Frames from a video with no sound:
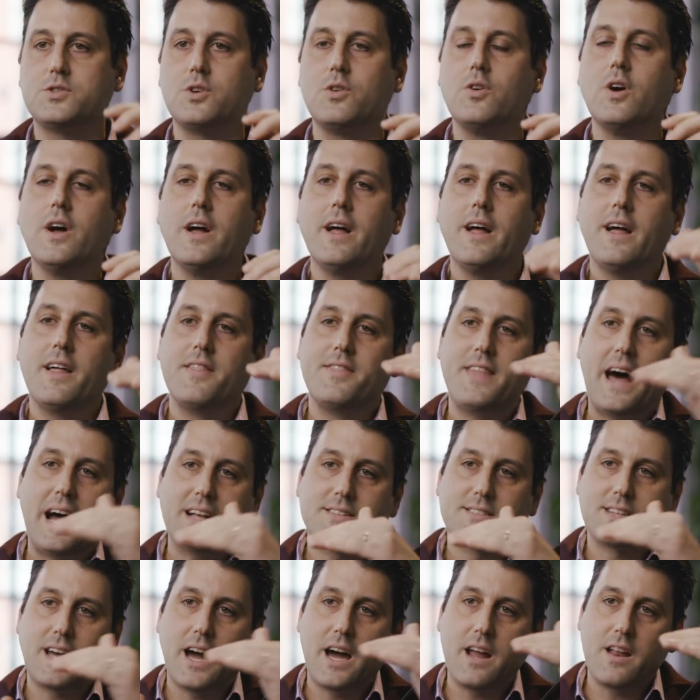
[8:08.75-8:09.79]
So
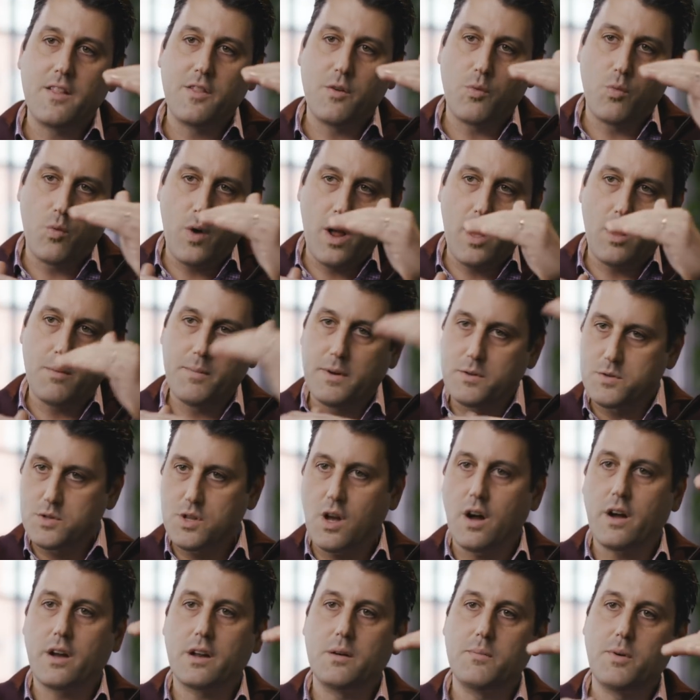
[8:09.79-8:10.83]
that's kind of the realm I was
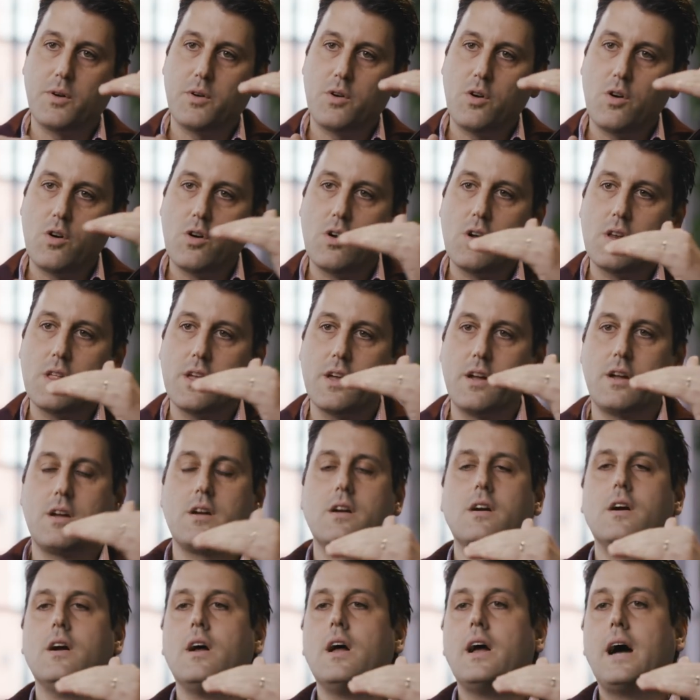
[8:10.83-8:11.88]
talking about
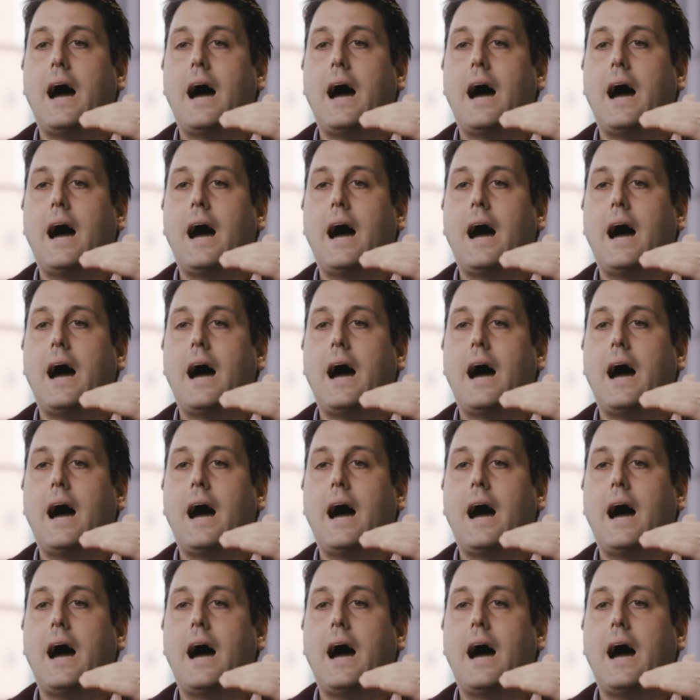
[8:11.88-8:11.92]
earlier.